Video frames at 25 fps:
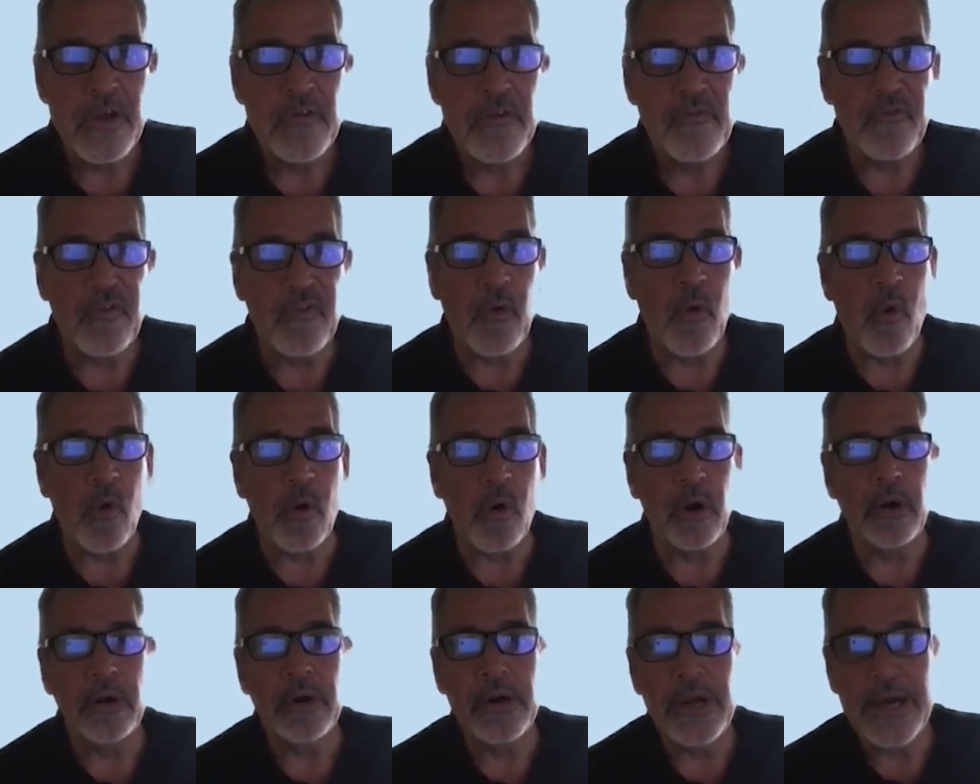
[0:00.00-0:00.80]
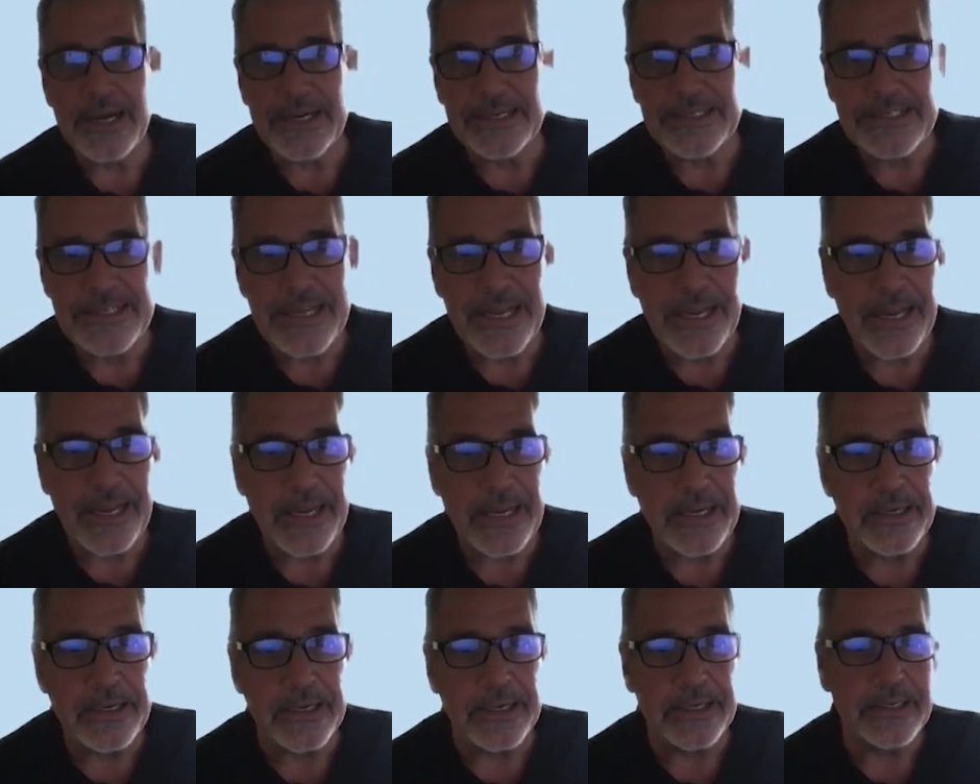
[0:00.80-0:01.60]
for
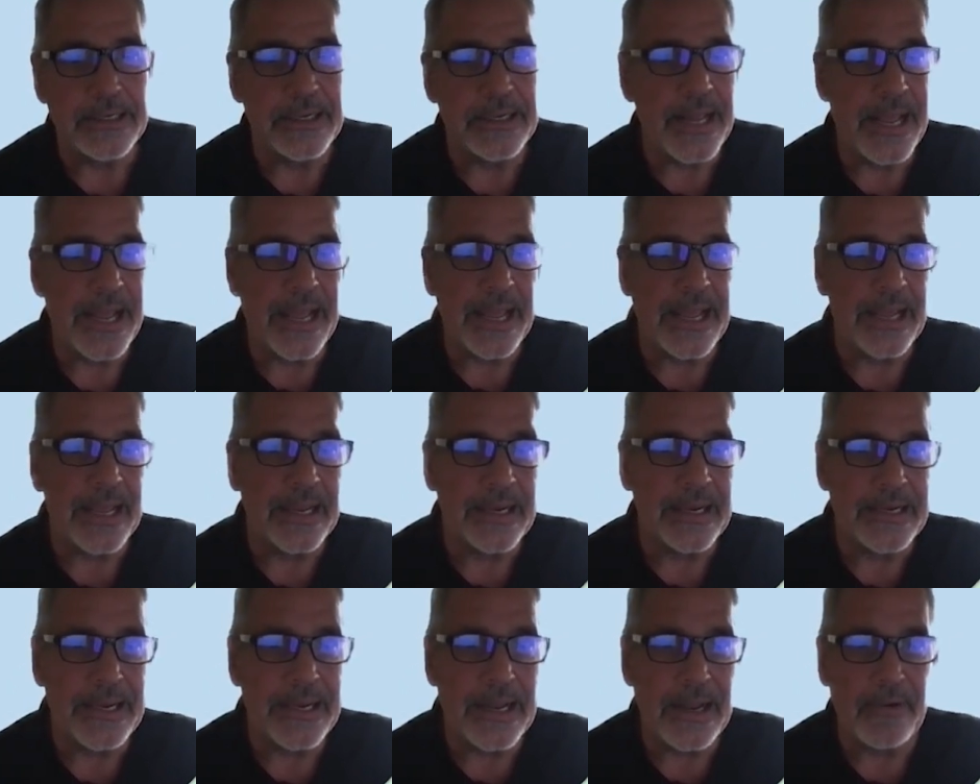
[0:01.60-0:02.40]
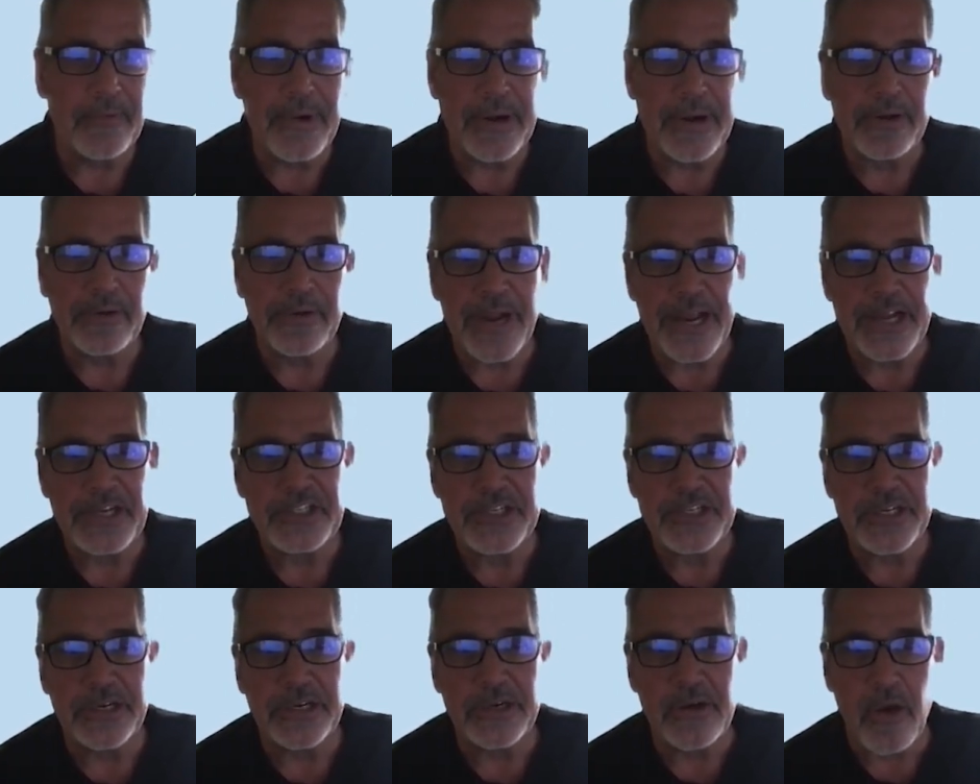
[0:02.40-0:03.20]
hunting and
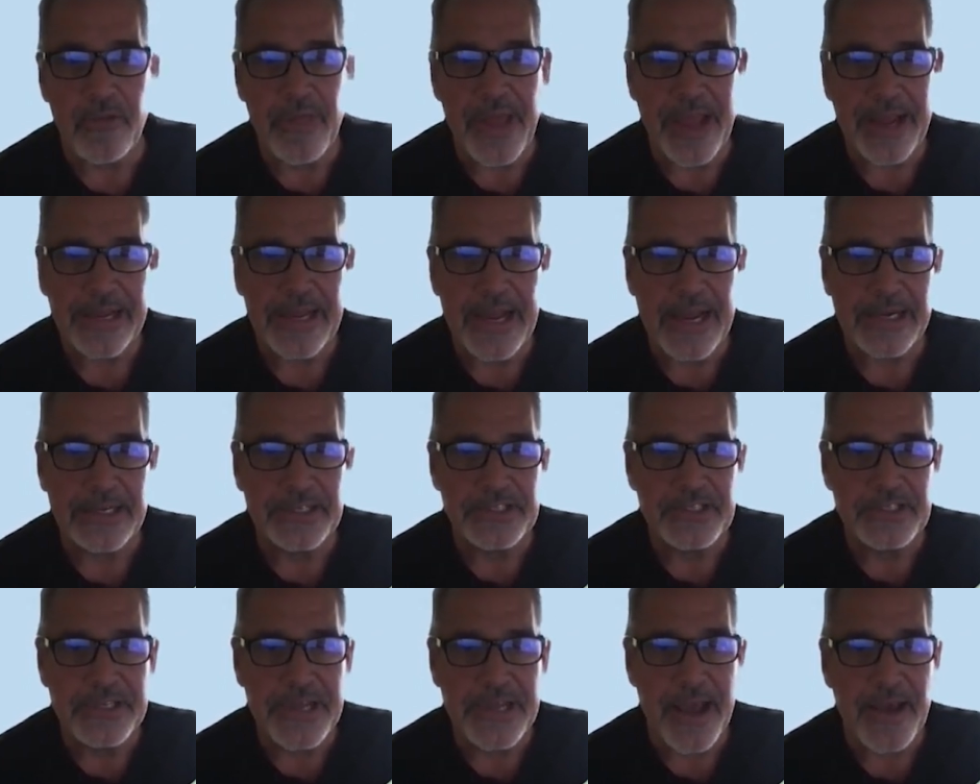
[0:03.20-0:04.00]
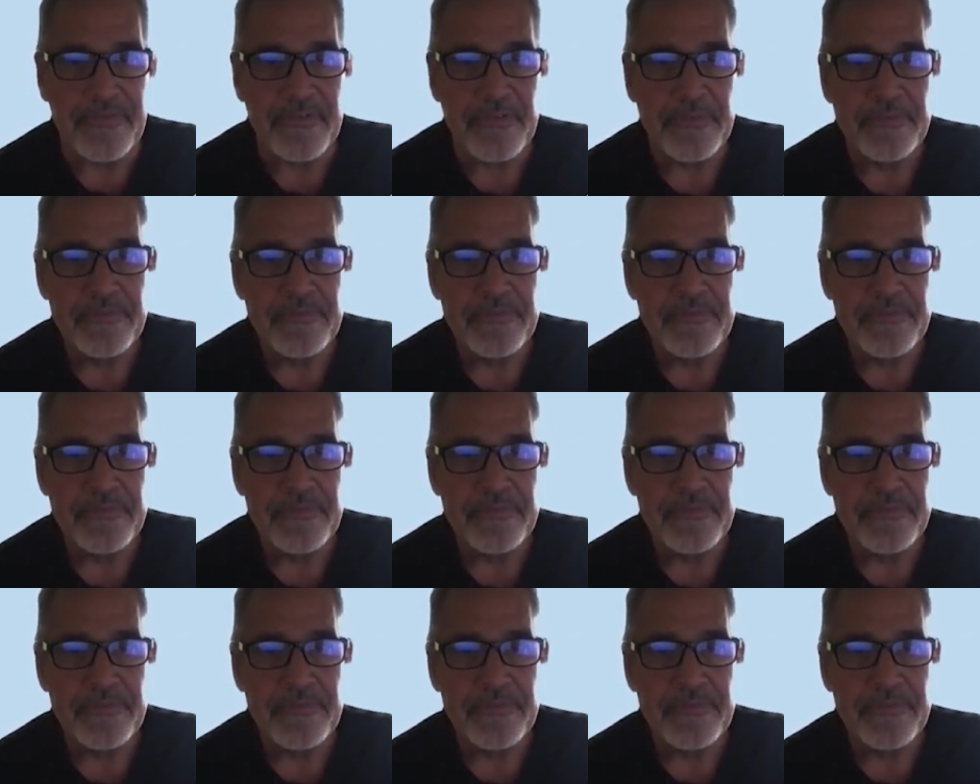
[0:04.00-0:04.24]
recreation and all that kind of stuff.